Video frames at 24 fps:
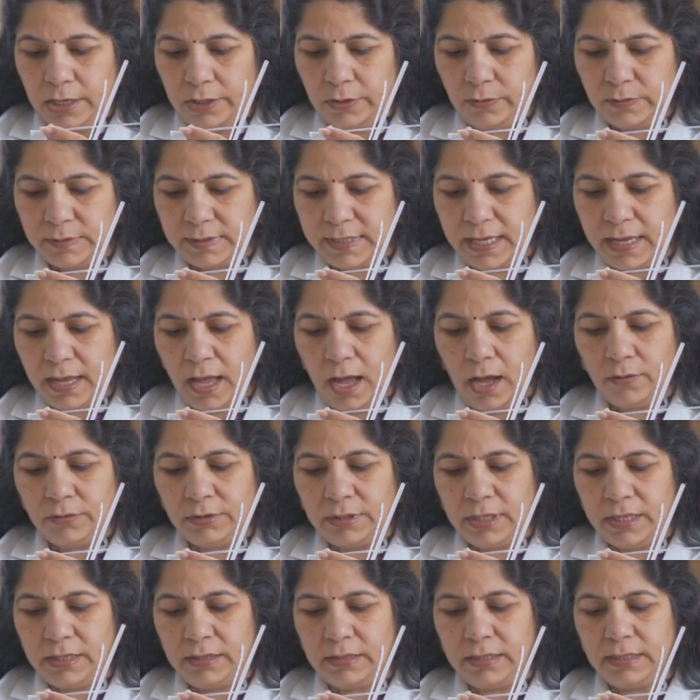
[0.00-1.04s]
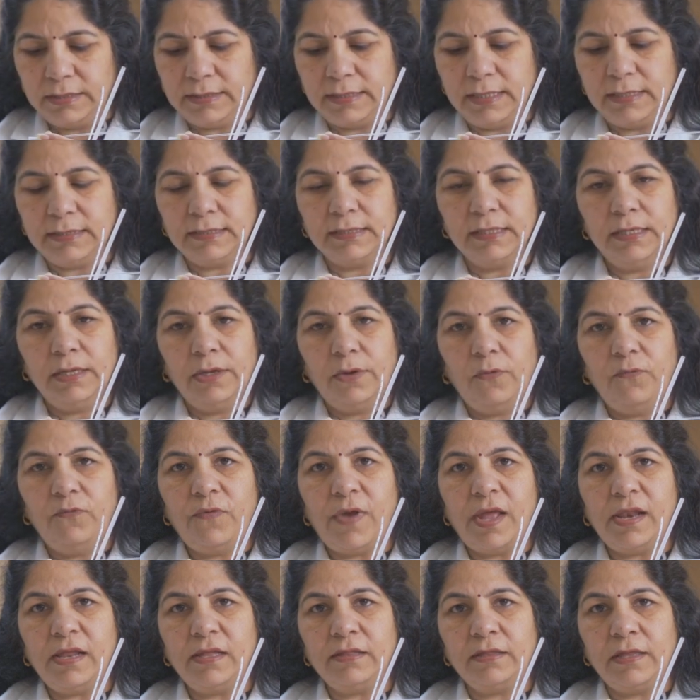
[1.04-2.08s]
You see how thin this is?
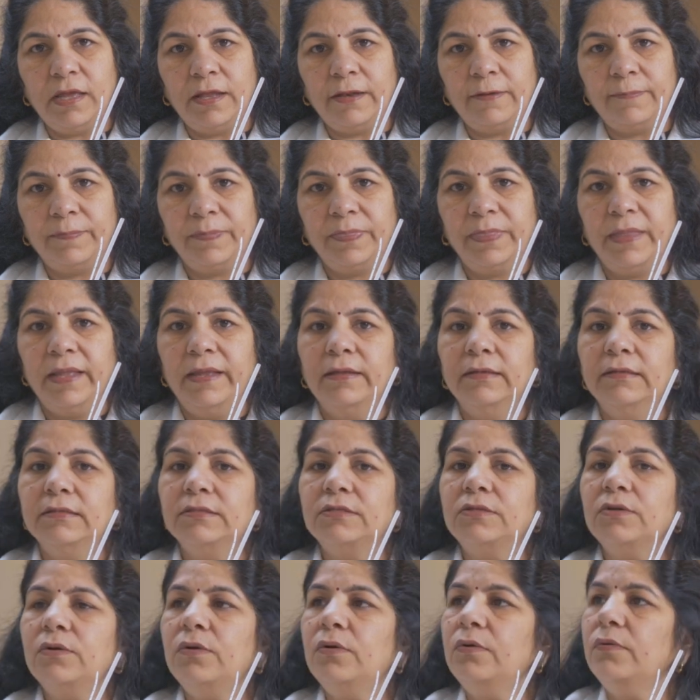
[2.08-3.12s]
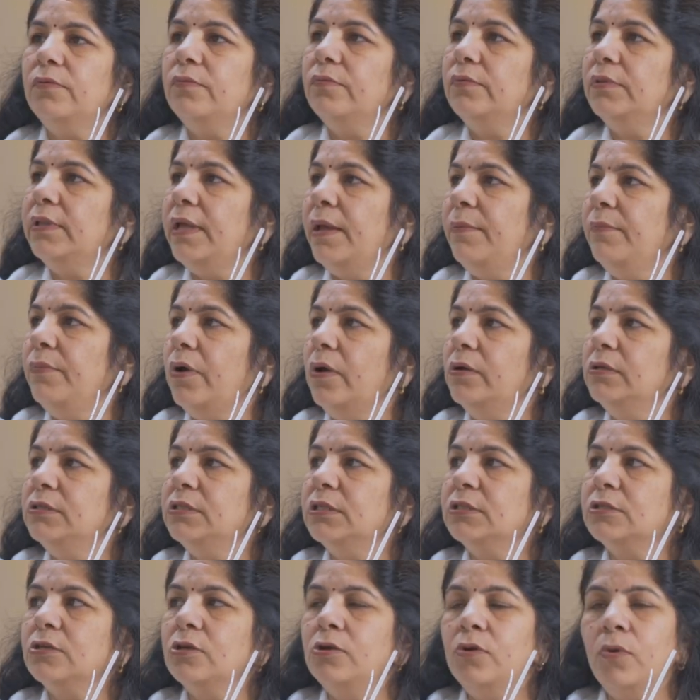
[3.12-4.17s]
Very thin. So the
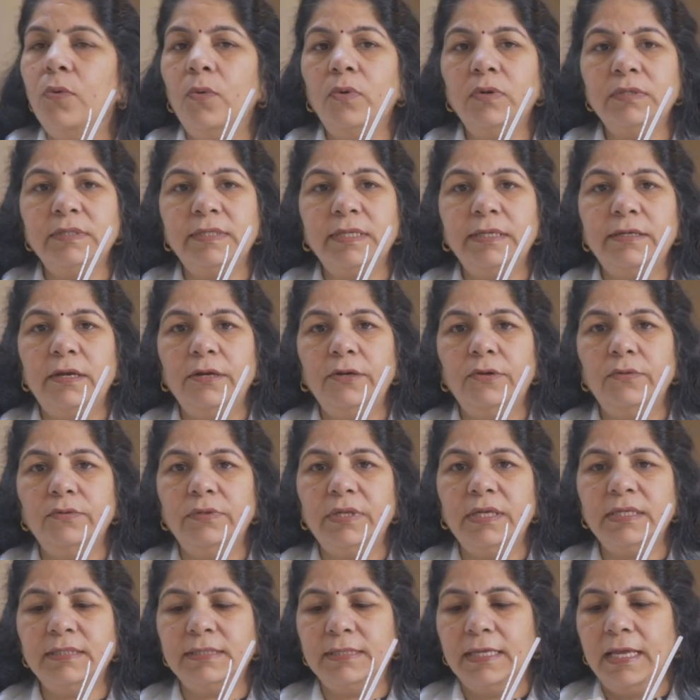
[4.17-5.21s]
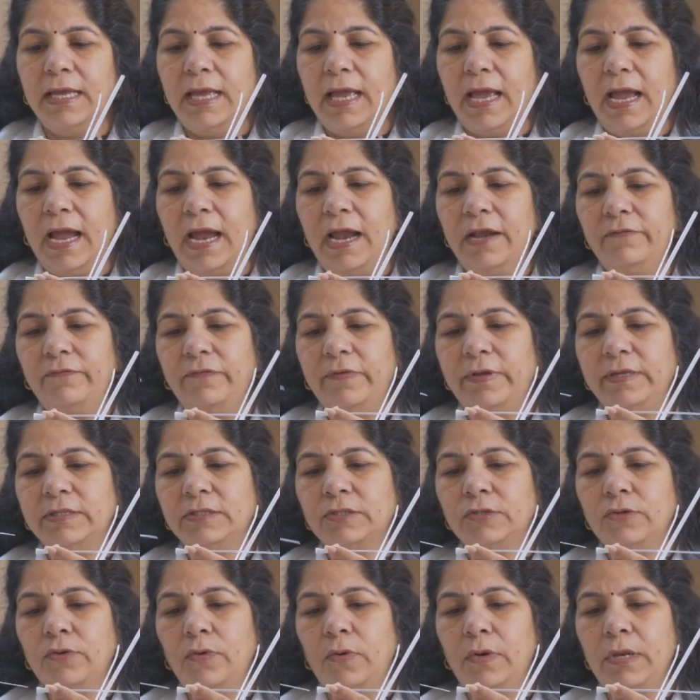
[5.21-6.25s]
embryologist loads it into this and we
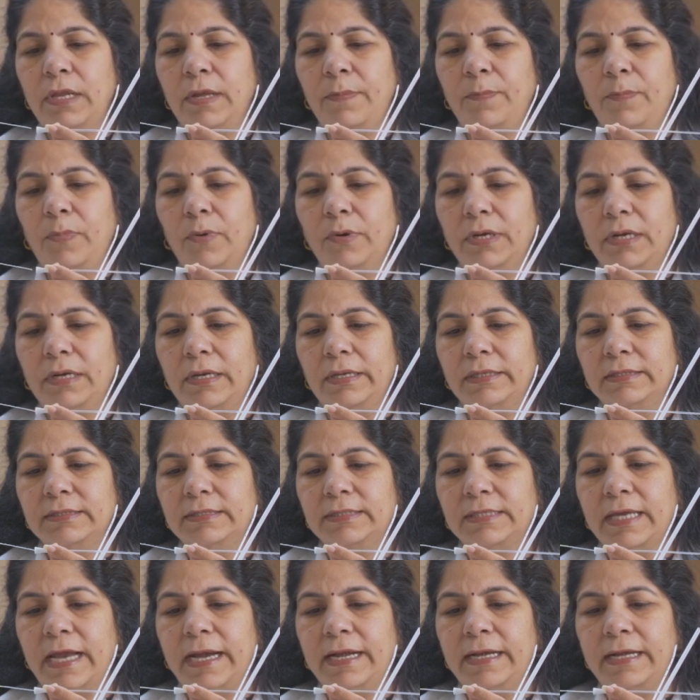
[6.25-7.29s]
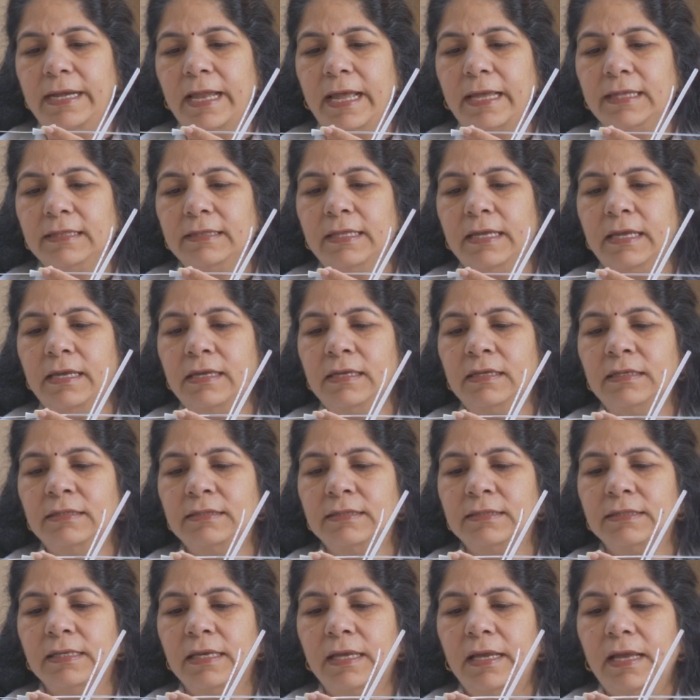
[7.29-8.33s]
slowly put it inside like
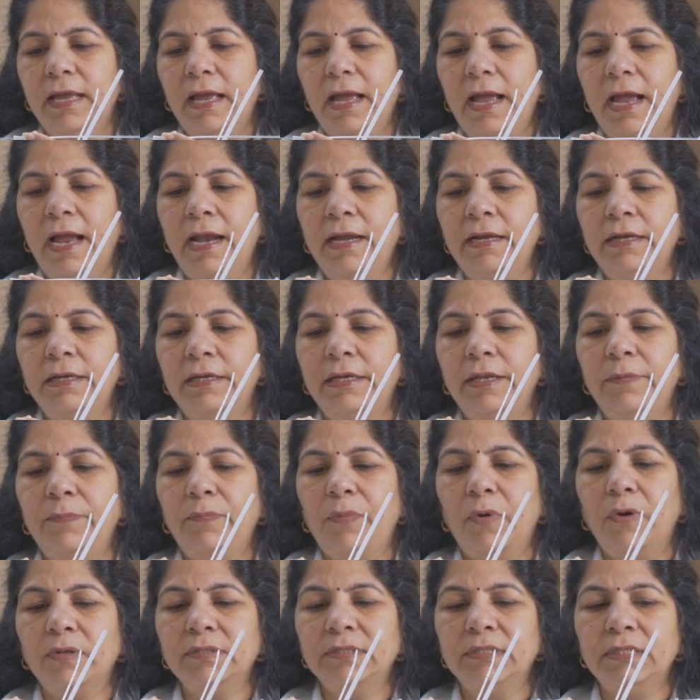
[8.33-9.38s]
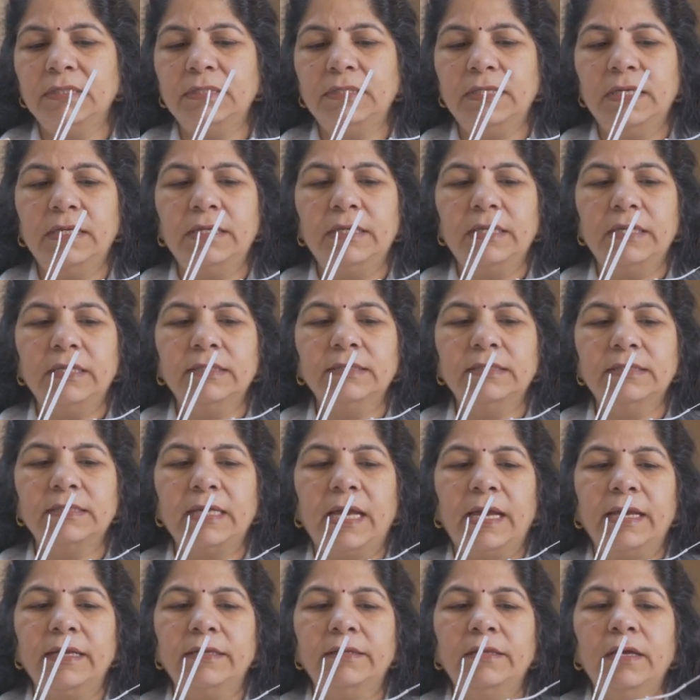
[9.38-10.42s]
this and deposit it
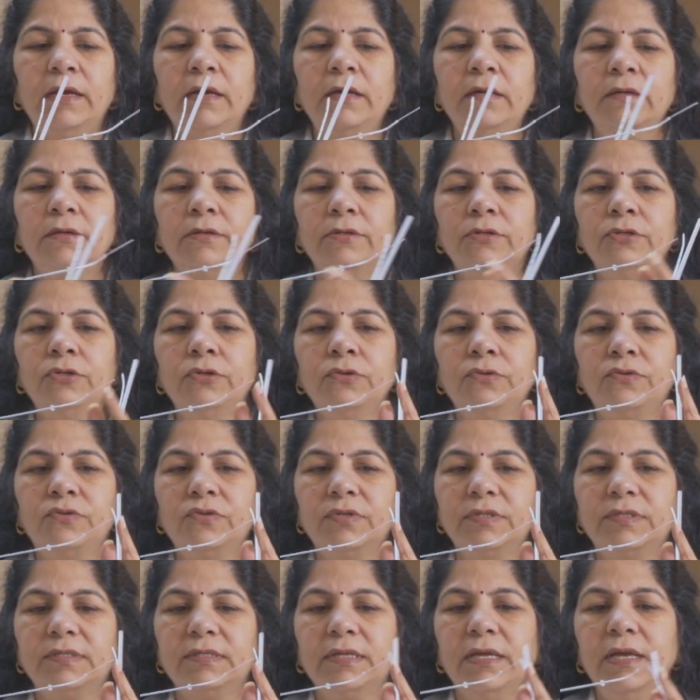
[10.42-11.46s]
inside the uterus.